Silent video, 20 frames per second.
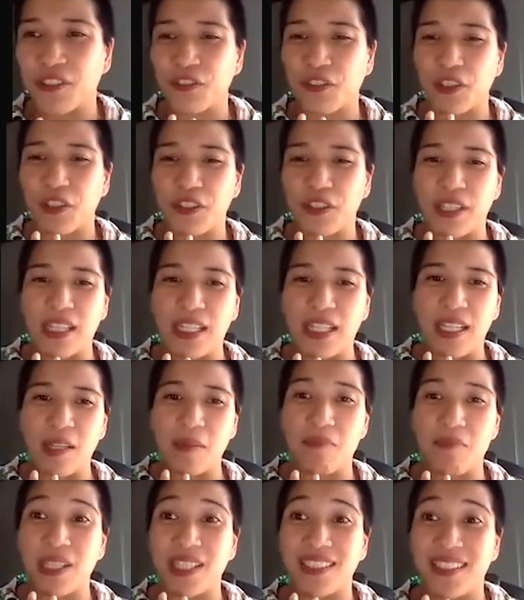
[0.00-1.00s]
really
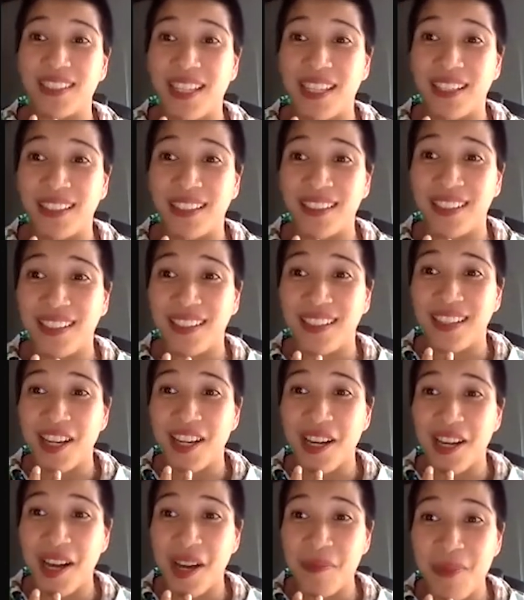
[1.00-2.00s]
building
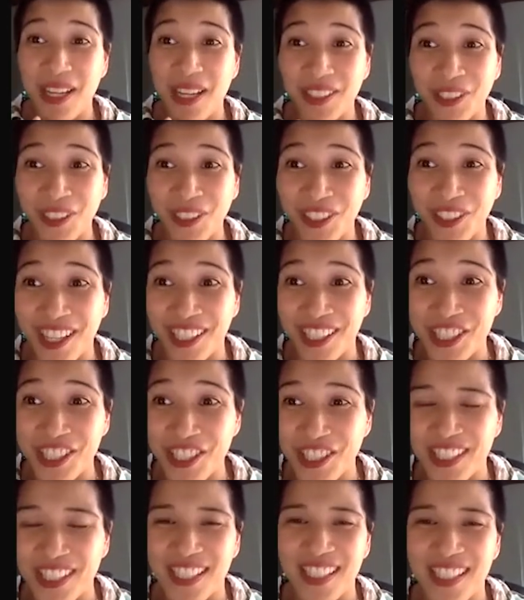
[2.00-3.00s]
a better
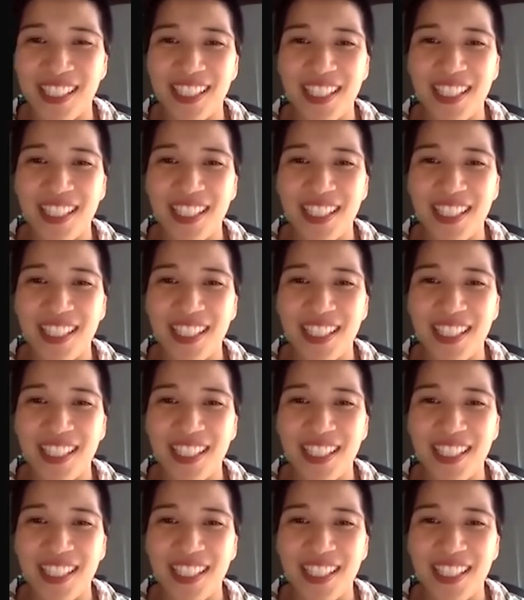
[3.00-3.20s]
country.